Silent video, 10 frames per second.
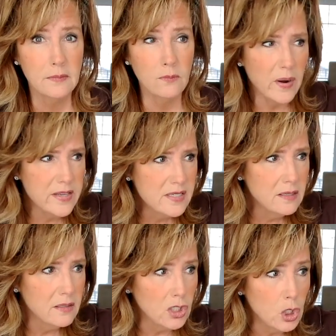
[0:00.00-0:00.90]
What does
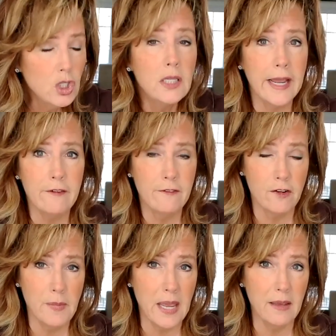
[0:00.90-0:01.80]
it look like
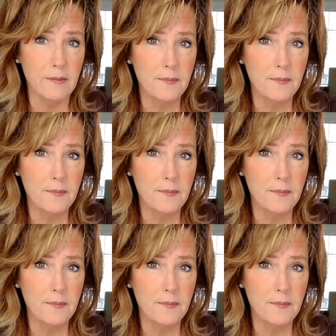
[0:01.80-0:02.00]
for me?